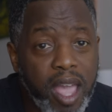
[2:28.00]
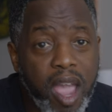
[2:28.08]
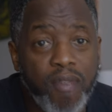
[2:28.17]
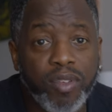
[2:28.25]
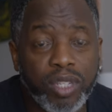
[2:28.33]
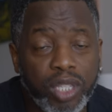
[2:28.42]

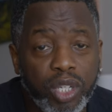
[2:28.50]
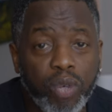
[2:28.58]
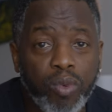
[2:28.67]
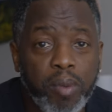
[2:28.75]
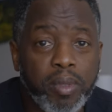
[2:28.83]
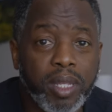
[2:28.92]
Every
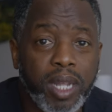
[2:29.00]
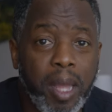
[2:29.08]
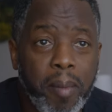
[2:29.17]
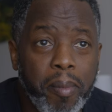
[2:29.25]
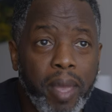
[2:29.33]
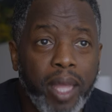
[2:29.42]
single woman that
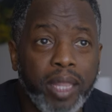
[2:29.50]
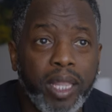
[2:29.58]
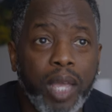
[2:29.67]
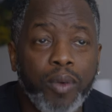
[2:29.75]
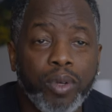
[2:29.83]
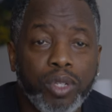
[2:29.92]
I met,
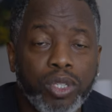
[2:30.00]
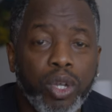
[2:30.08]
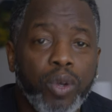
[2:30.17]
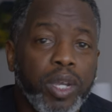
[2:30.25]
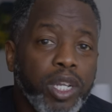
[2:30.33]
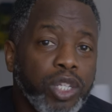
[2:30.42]
they were
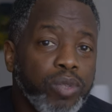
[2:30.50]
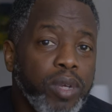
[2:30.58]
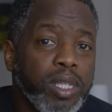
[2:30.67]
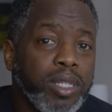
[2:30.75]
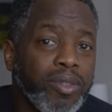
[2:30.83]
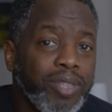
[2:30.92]
so
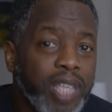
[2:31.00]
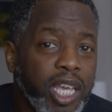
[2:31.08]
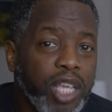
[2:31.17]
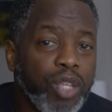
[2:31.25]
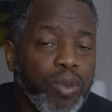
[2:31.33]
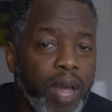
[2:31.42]
interested in
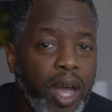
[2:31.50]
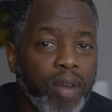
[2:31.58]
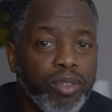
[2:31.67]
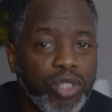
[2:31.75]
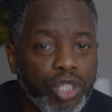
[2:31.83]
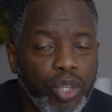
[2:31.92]
taking you
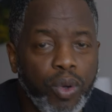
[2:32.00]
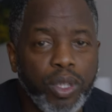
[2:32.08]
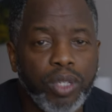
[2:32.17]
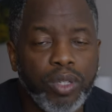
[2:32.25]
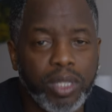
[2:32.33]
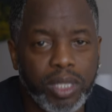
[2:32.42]
out and
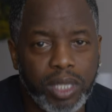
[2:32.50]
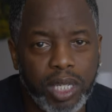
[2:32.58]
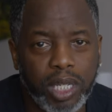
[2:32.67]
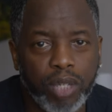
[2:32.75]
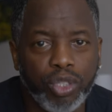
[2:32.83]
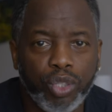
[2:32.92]
showing you the
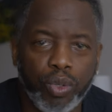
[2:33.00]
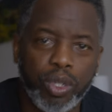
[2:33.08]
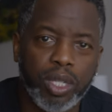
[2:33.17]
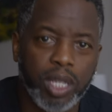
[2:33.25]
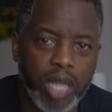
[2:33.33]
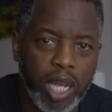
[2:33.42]
city or
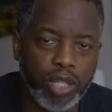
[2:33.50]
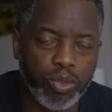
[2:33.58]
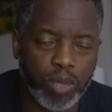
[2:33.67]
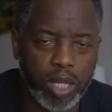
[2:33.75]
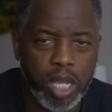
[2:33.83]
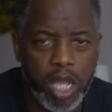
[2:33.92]
showing you the
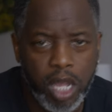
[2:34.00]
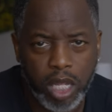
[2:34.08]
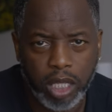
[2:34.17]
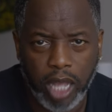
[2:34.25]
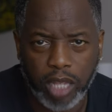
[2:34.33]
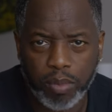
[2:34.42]
country.
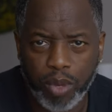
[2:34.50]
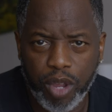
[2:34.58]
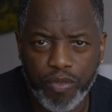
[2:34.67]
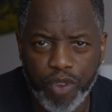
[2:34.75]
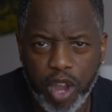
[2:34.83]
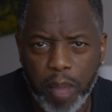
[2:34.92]
That's
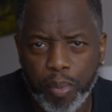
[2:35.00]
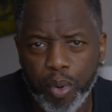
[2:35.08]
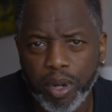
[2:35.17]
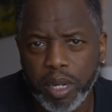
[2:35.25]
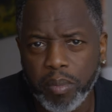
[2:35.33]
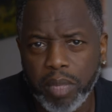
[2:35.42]
very
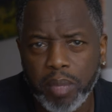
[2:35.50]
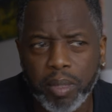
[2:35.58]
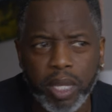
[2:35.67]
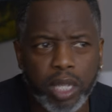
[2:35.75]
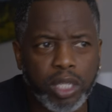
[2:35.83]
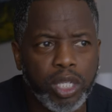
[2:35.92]
important to me
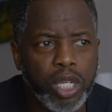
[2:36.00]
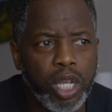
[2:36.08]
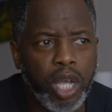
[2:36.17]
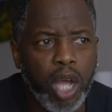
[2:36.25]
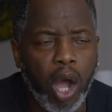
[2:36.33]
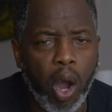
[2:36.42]
because
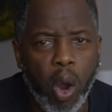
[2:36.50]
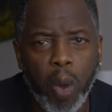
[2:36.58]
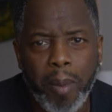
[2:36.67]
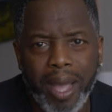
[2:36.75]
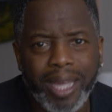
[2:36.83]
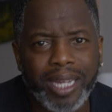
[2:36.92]

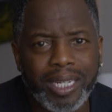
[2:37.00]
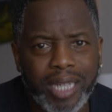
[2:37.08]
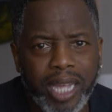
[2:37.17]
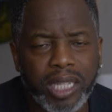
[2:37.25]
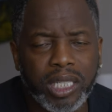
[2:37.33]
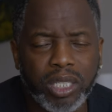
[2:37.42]
all my
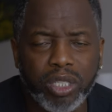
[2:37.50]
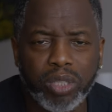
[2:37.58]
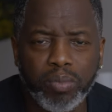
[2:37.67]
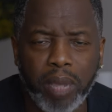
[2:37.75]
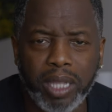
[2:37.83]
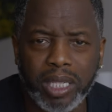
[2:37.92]

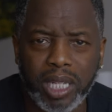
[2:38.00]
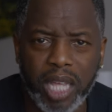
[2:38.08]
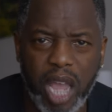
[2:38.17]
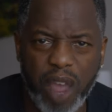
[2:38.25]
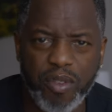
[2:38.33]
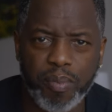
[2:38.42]
connections,
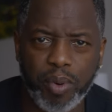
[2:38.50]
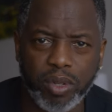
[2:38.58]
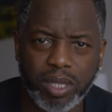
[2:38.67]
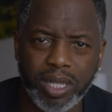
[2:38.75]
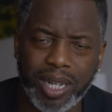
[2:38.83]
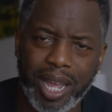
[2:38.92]
basically every
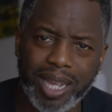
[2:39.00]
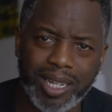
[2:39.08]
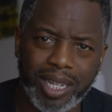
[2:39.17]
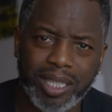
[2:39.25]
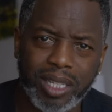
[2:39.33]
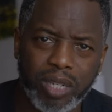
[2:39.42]
person that I
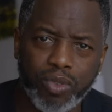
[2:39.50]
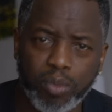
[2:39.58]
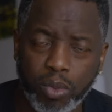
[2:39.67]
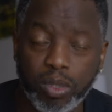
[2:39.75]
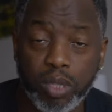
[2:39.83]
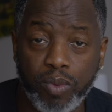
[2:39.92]
connected here was
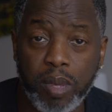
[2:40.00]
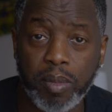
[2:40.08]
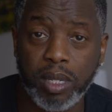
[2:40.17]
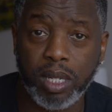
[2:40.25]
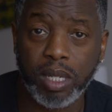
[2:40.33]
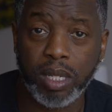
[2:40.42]
mostly
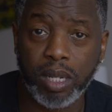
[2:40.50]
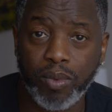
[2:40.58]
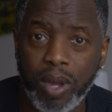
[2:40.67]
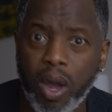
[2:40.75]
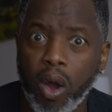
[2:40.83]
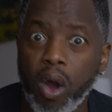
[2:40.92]
women.
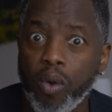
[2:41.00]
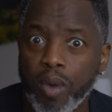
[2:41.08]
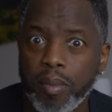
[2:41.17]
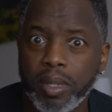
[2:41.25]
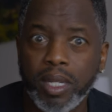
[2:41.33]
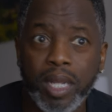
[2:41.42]
Well, all
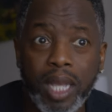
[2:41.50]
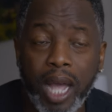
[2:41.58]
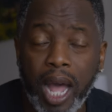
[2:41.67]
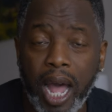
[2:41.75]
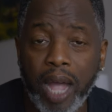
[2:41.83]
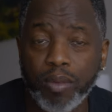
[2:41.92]
women.
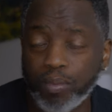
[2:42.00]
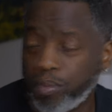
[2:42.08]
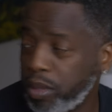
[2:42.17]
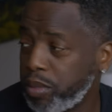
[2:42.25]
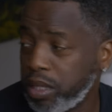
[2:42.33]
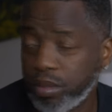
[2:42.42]
I
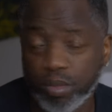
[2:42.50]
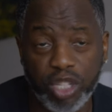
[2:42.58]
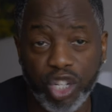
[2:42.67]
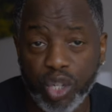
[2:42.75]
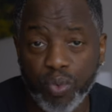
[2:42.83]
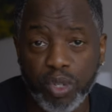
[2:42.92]
mean,
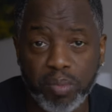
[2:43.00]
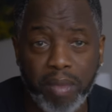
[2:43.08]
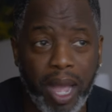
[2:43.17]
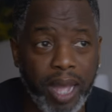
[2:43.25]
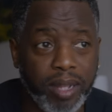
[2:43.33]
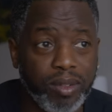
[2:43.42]
Tinder was
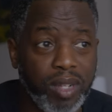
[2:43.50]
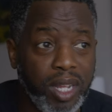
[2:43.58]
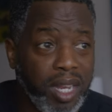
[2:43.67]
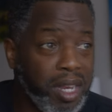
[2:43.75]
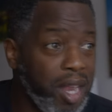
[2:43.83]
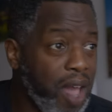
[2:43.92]
my
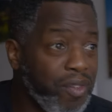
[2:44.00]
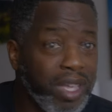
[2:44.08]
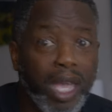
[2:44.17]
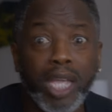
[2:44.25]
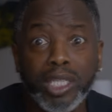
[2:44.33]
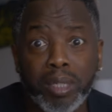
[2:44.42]

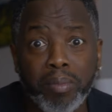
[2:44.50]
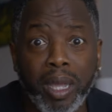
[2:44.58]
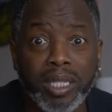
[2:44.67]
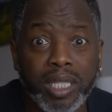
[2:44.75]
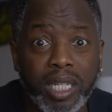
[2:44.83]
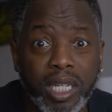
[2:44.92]
navigation,
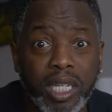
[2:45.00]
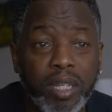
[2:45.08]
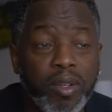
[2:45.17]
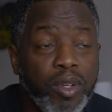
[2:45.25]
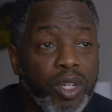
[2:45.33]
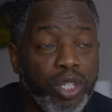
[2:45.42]
basically,
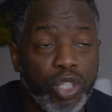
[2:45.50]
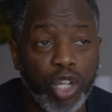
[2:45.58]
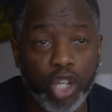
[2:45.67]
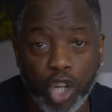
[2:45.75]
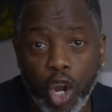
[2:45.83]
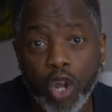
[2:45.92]

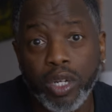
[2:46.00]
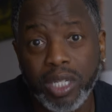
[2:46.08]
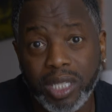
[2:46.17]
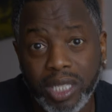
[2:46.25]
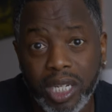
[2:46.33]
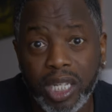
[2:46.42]
to learn
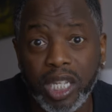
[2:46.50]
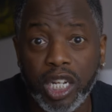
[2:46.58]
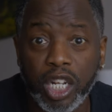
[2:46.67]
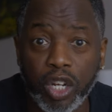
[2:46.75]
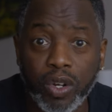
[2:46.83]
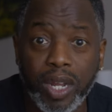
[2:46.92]
the city
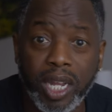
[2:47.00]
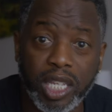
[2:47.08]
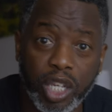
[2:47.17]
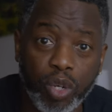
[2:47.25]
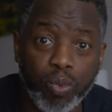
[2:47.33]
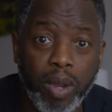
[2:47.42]
and to learn how
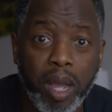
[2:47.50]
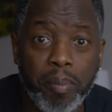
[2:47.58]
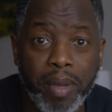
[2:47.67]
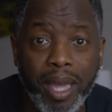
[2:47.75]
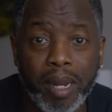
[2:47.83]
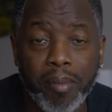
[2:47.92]
to get
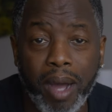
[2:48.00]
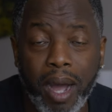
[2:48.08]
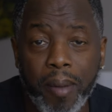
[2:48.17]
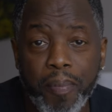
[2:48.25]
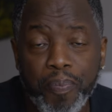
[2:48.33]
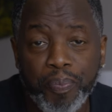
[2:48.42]
around Panama.